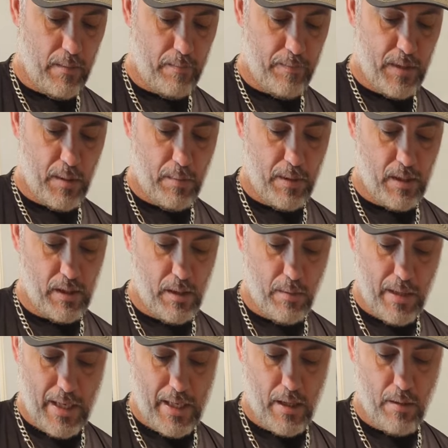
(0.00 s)
Typically, when
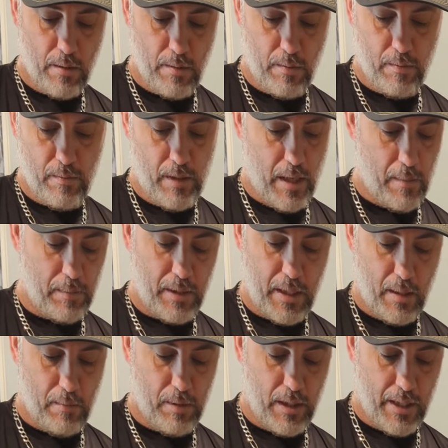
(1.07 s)
I play in a
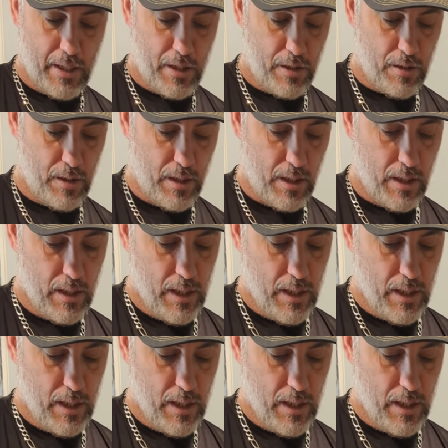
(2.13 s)
blind draw,